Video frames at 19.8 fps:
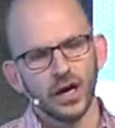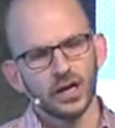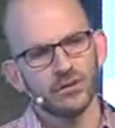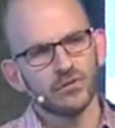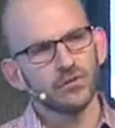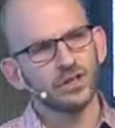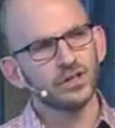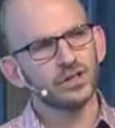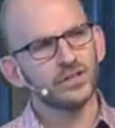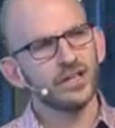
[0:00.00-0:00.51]
I
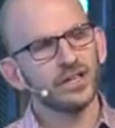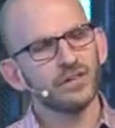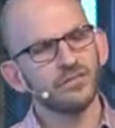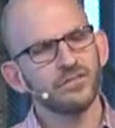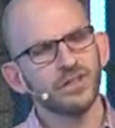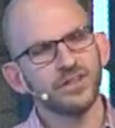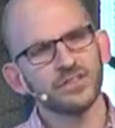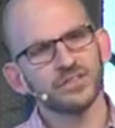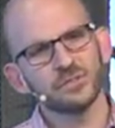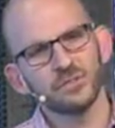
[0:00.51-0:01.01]
run down
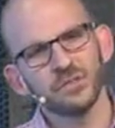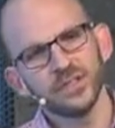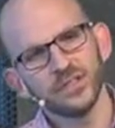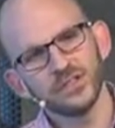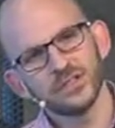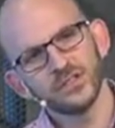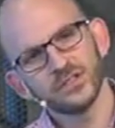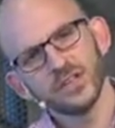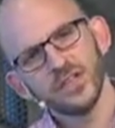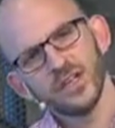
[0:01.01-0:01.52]
Venice
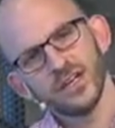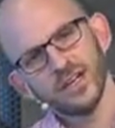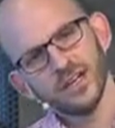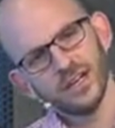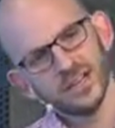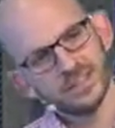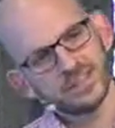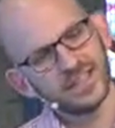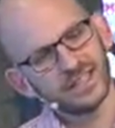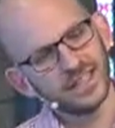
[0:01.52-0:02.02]
Beach.
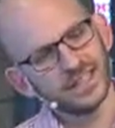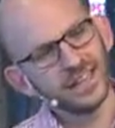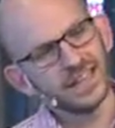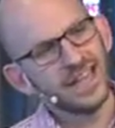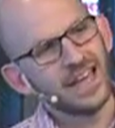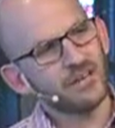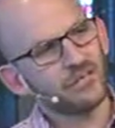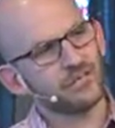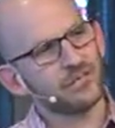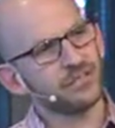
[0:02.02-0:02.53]
I take a
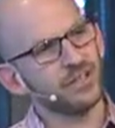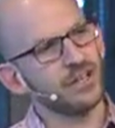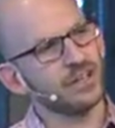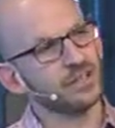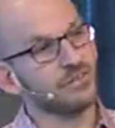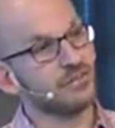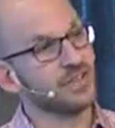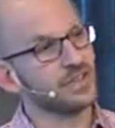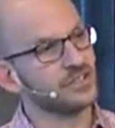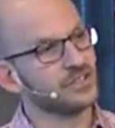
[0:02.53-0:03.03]
left
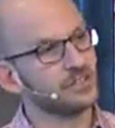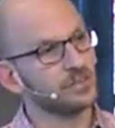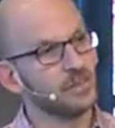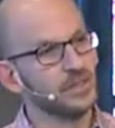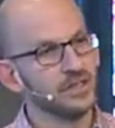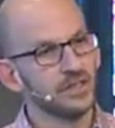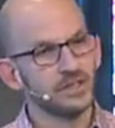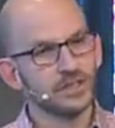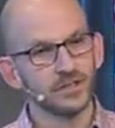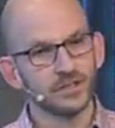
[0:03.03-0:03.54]
onto Venice
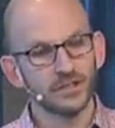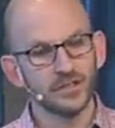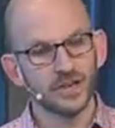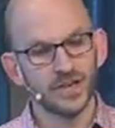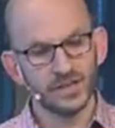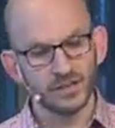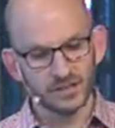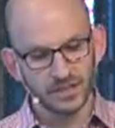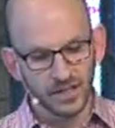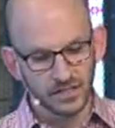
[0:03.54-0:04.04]
Pier.
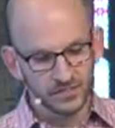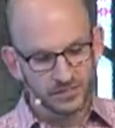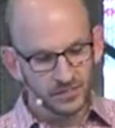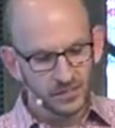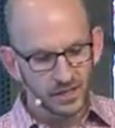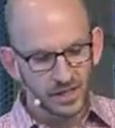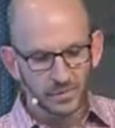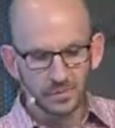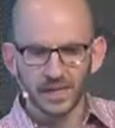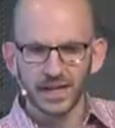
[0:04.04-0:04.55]
And you guys know you
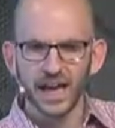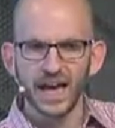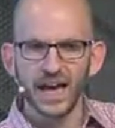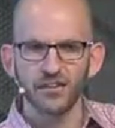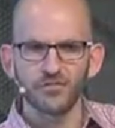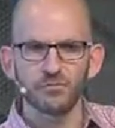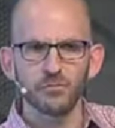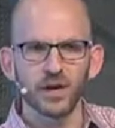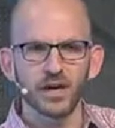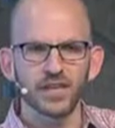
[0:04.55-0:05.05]
get about a
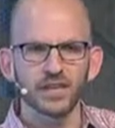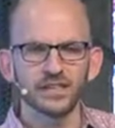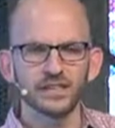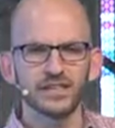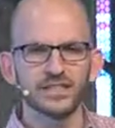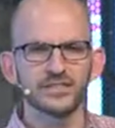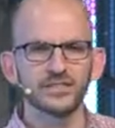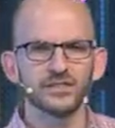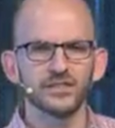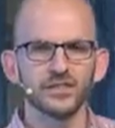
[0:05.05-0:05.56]
half mile
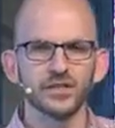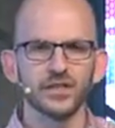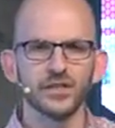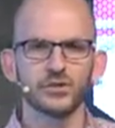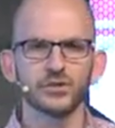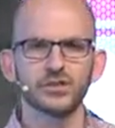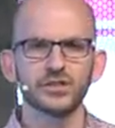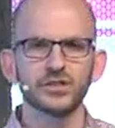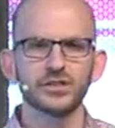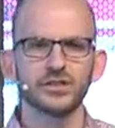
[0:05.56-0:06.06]
into the
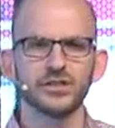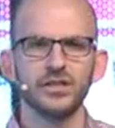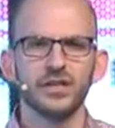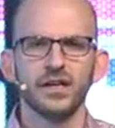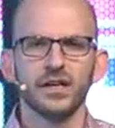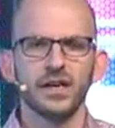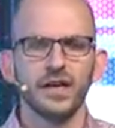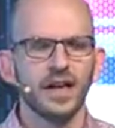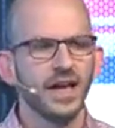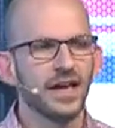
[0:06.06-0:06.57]
ocean,
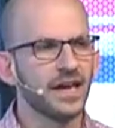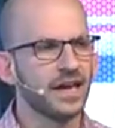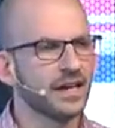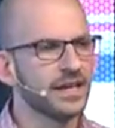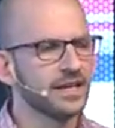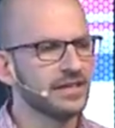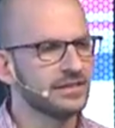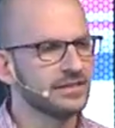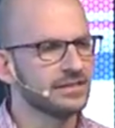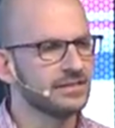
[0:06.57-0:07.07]

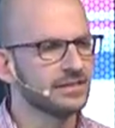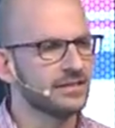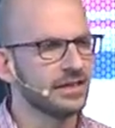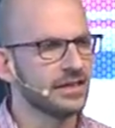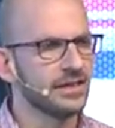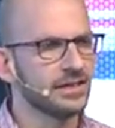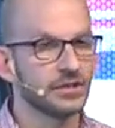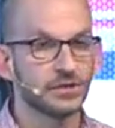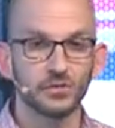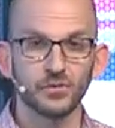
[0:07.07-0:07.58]
and
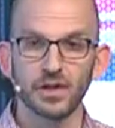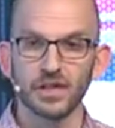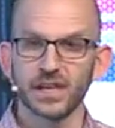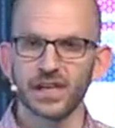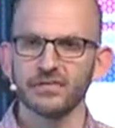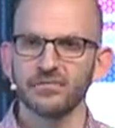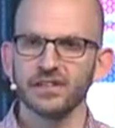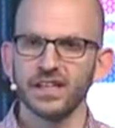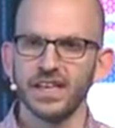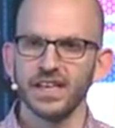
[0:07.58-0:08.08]
you run out
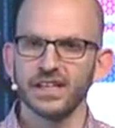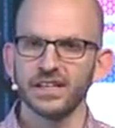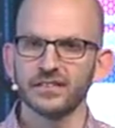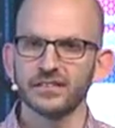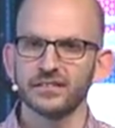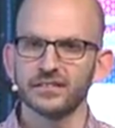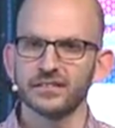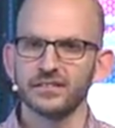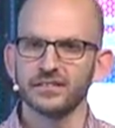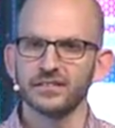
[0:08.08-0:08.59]
of land.